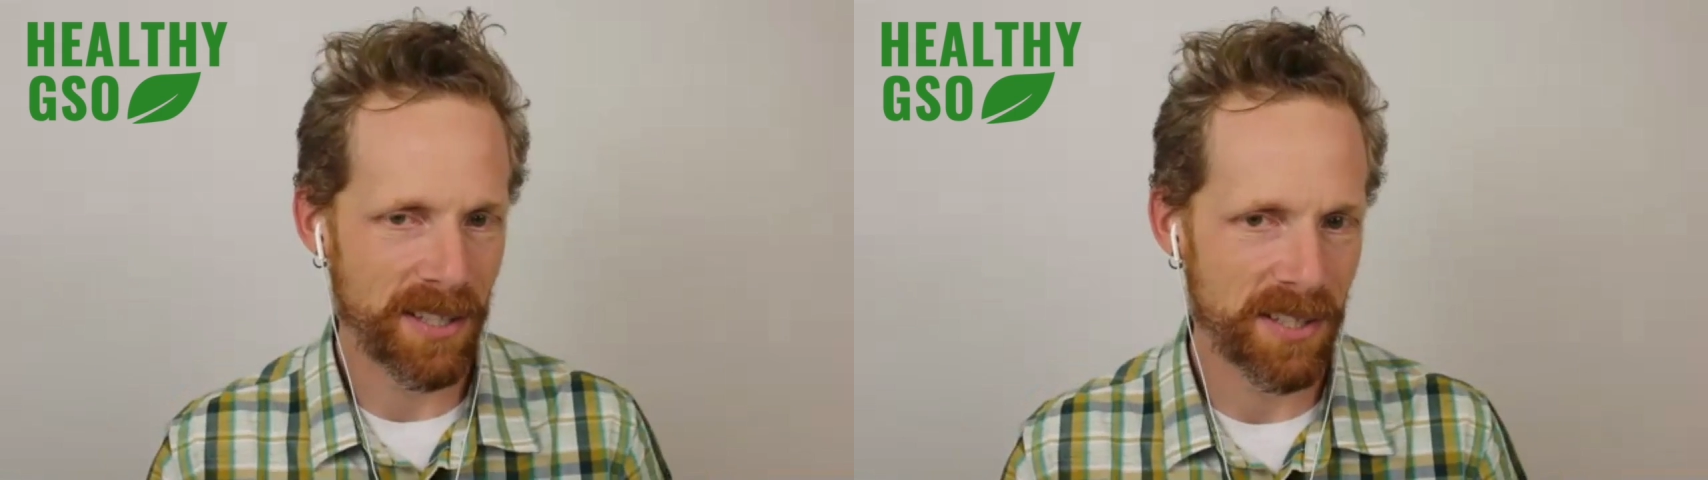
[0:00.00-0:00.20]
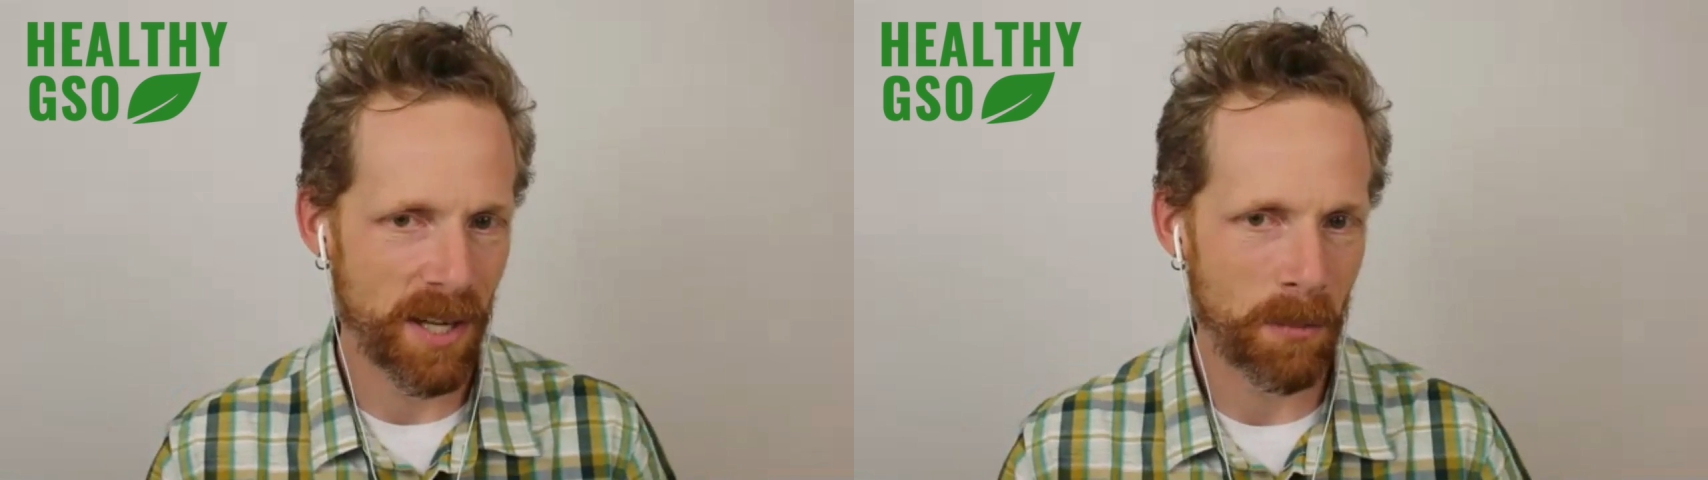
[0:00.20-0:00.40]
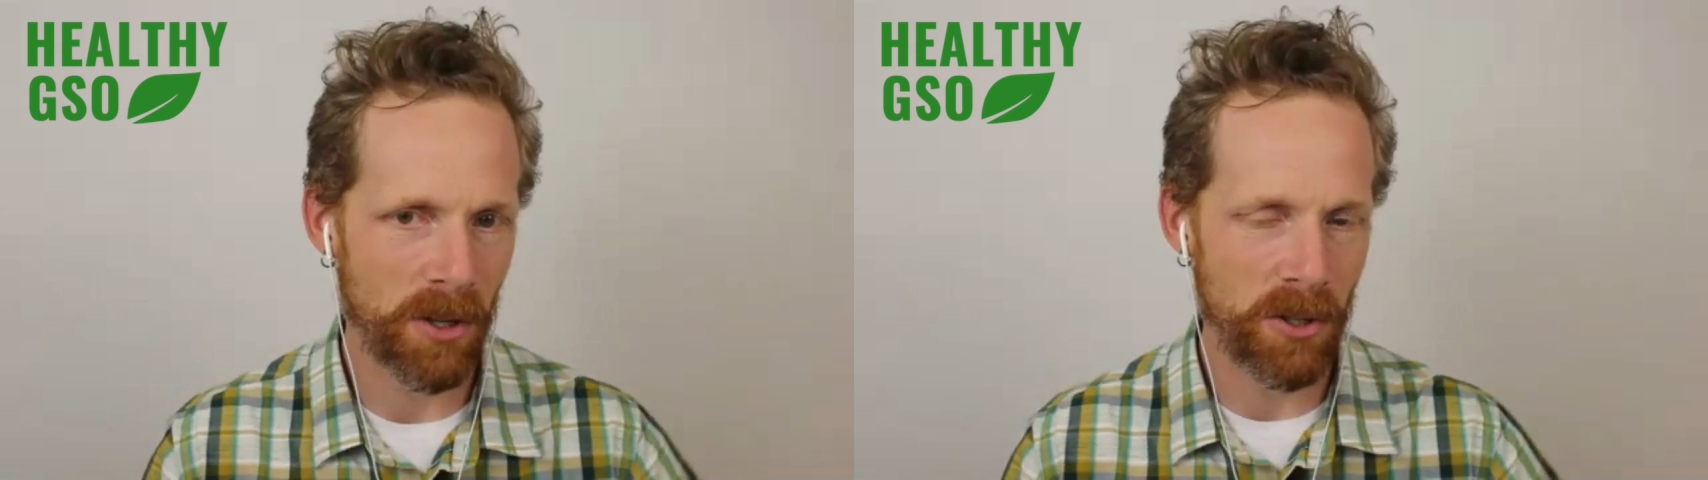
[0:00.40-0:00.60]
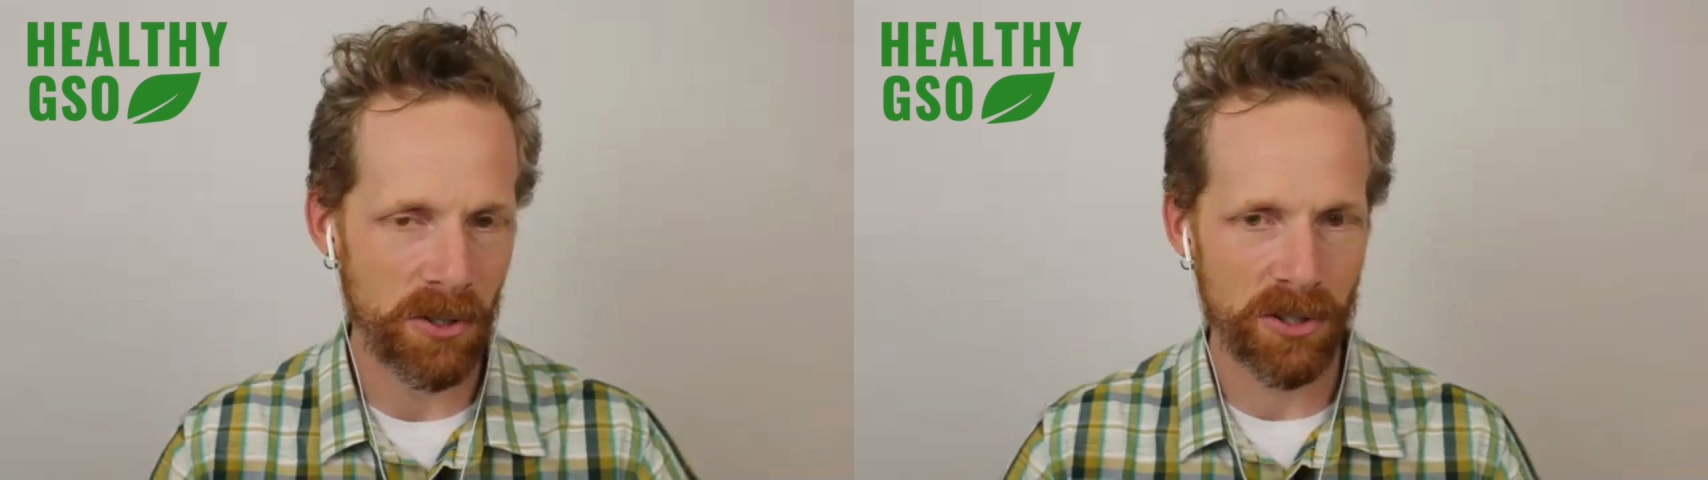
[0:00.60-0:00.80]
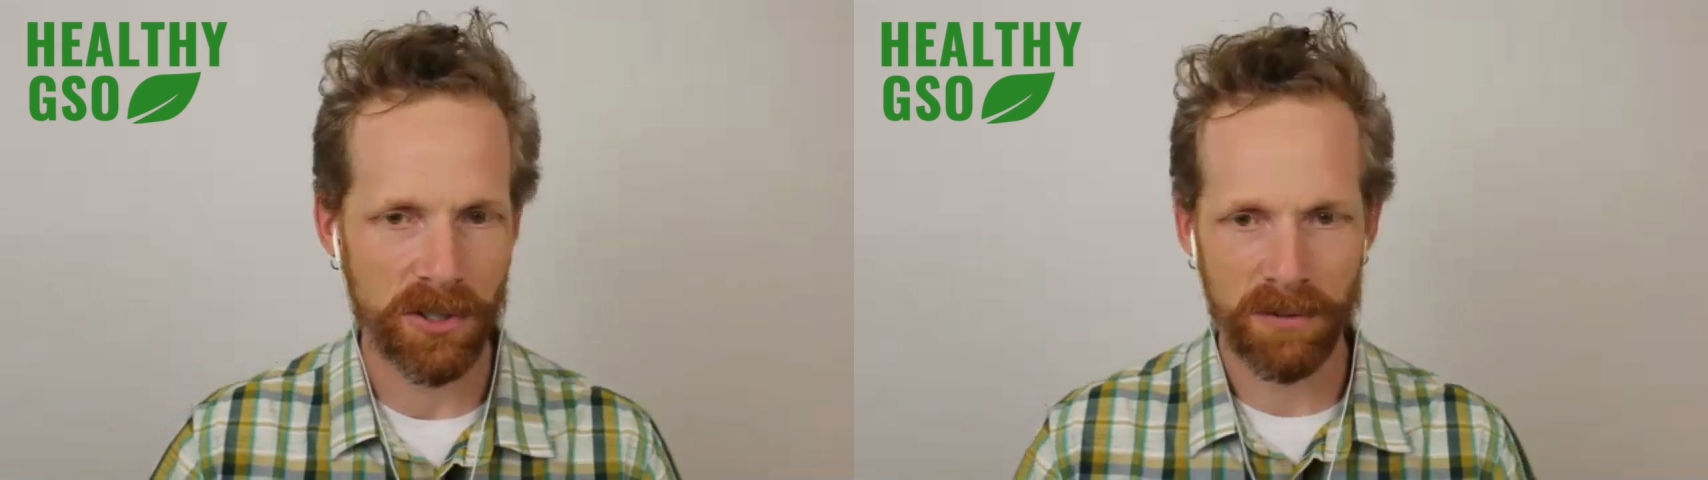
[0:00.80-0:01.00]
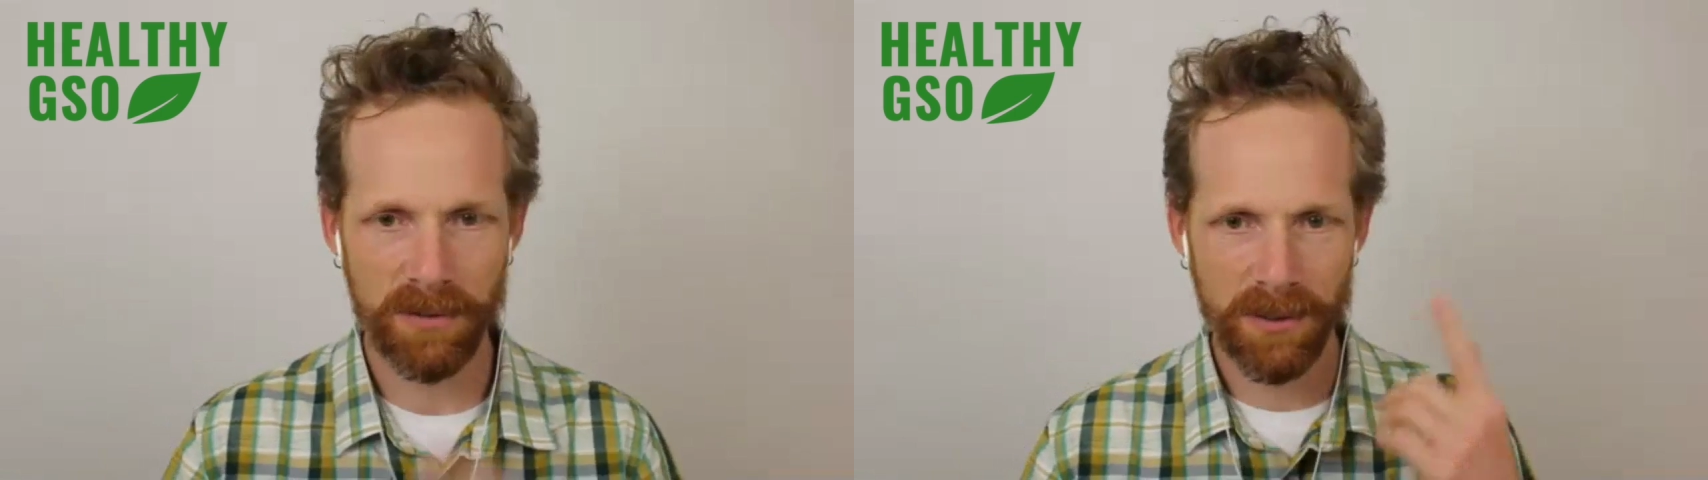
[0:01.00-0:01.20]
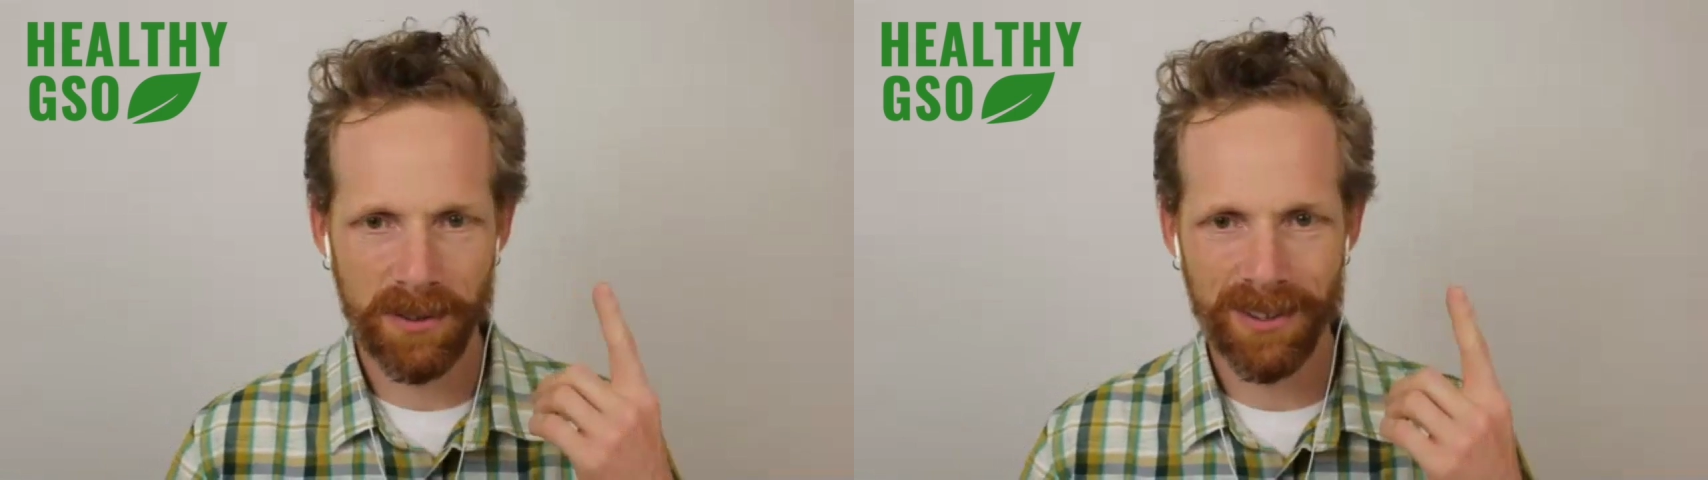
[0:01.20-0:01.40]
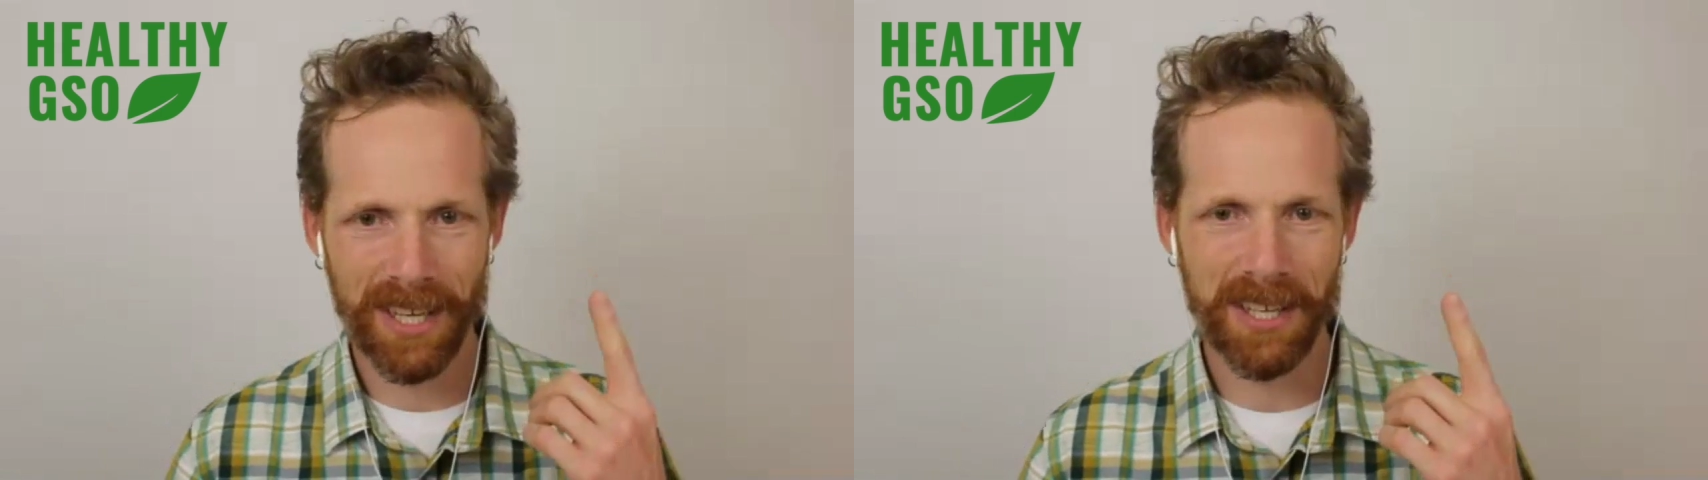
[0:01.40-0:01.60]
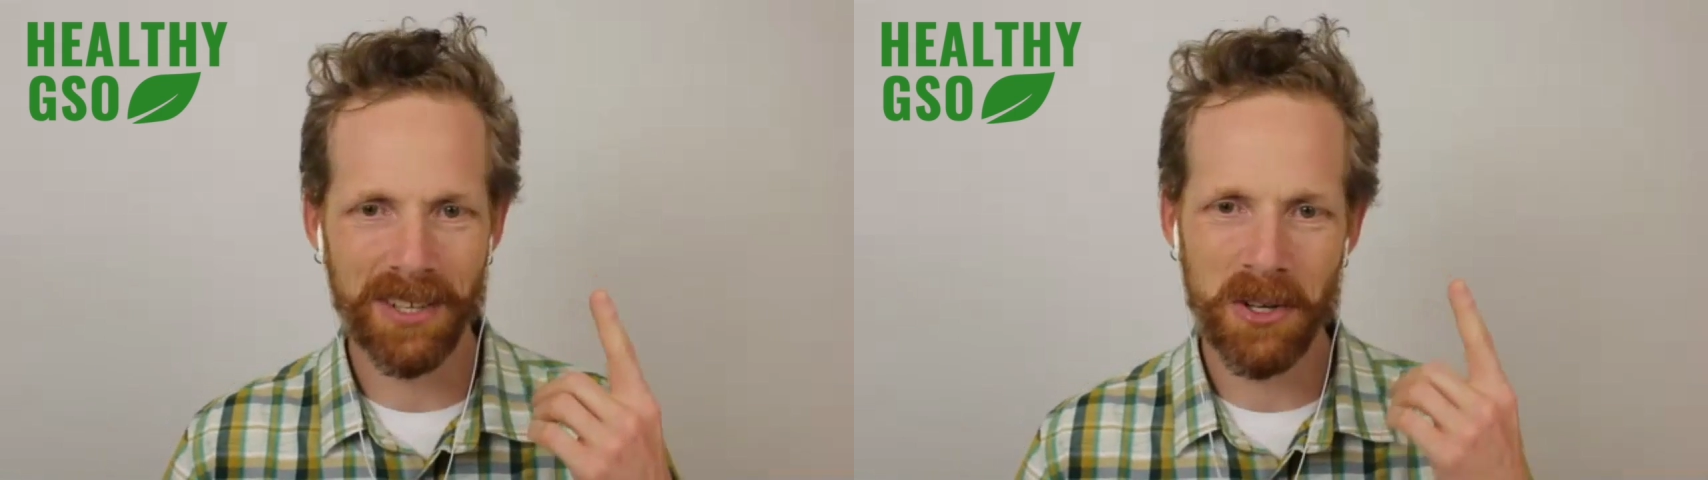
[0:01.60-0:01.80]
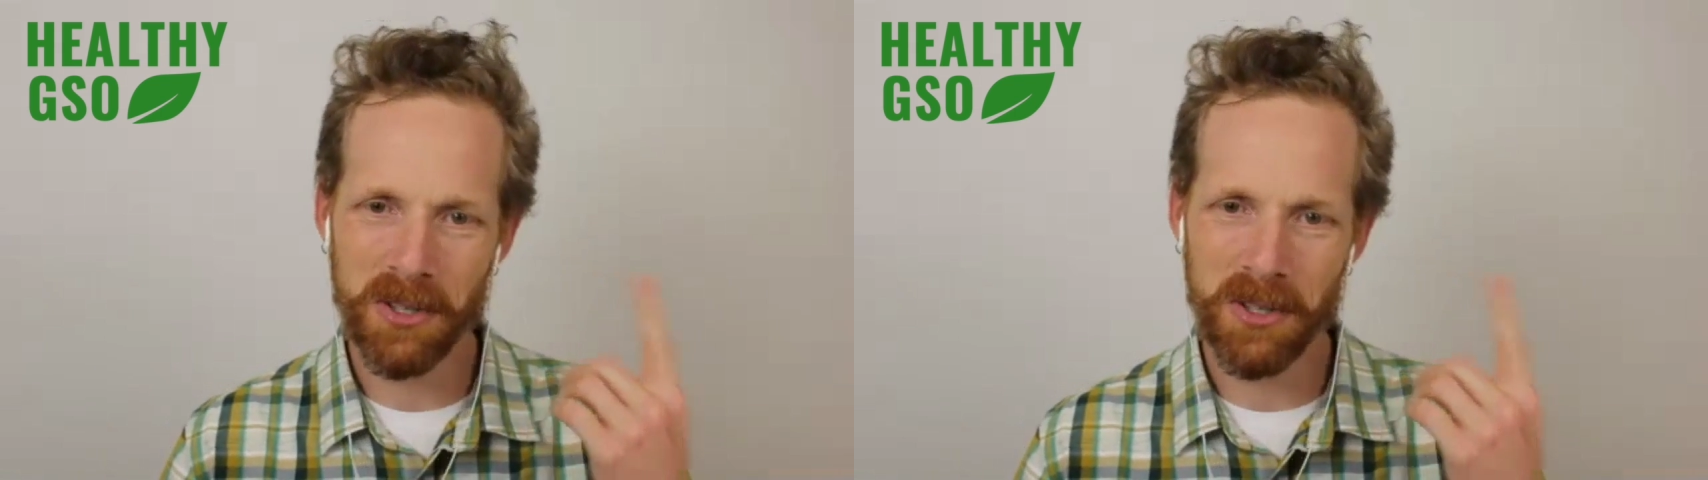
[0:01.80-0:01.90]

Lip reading: someone who's